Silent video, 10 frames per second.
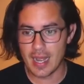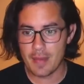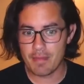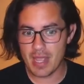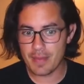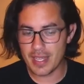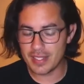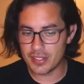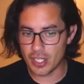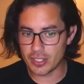maybe
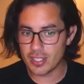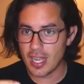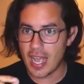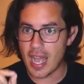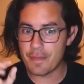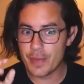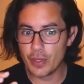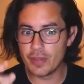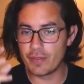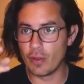it's not a
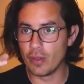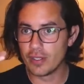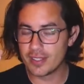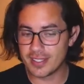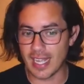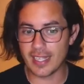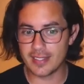beautiful side